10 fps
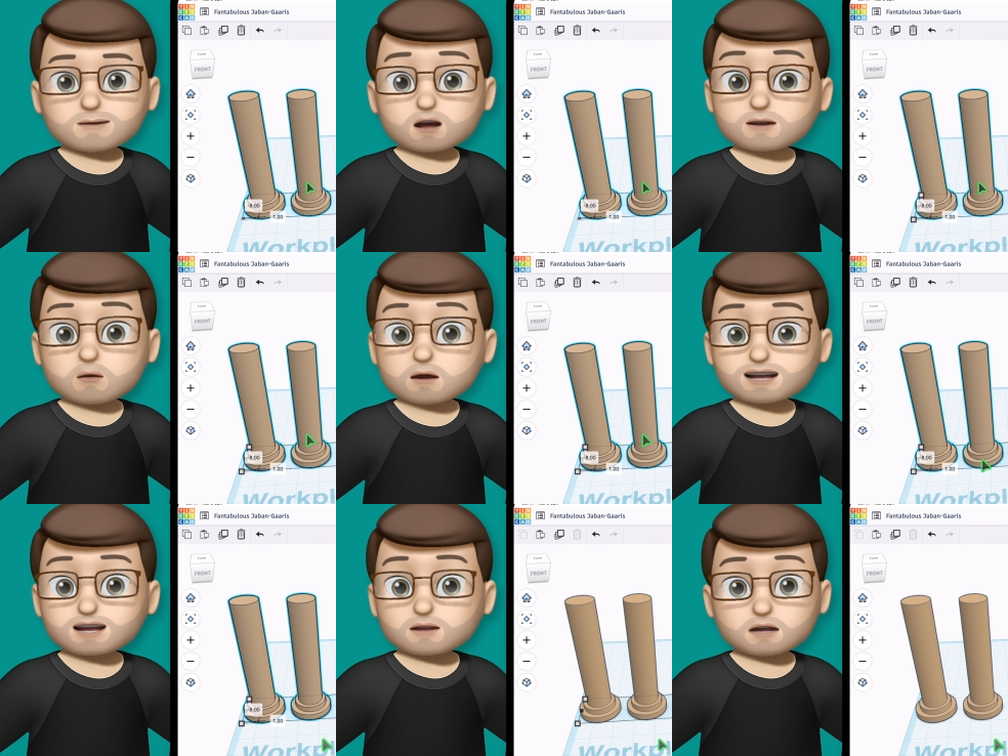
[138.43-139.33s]
Of course
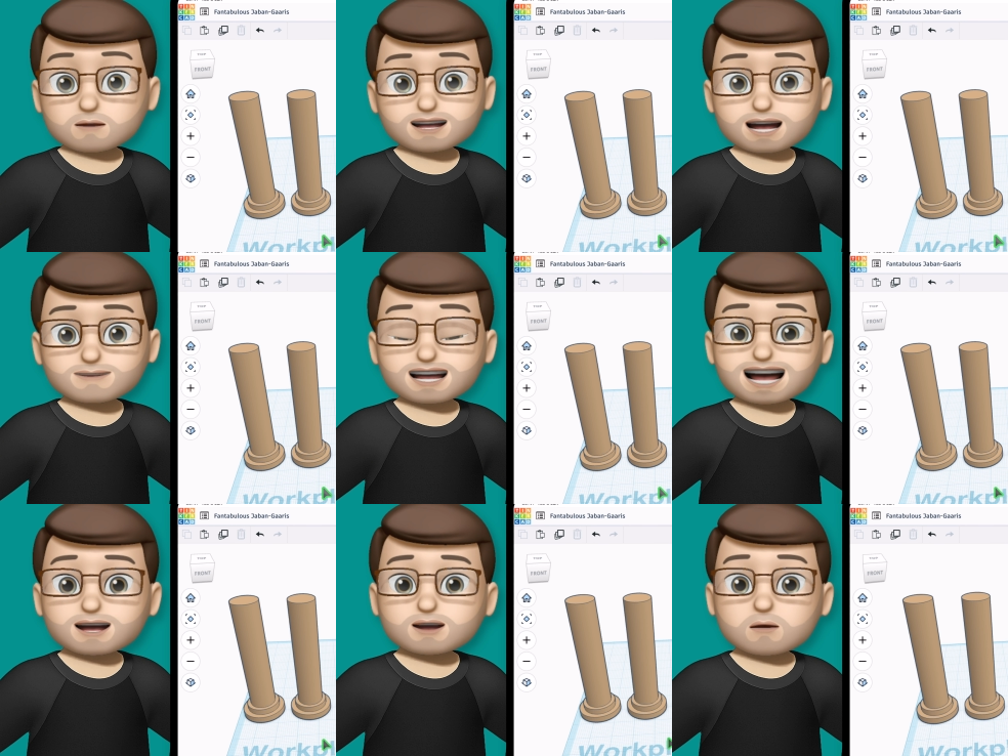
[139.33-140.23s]
I could group them together
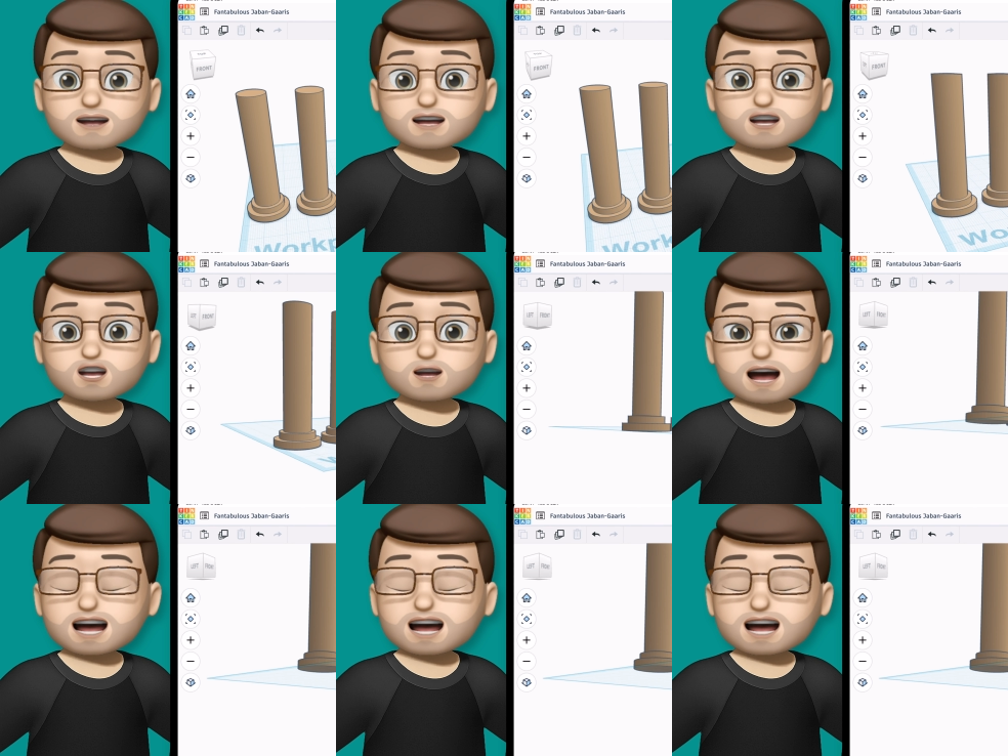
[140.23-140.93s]
again if I wanted to.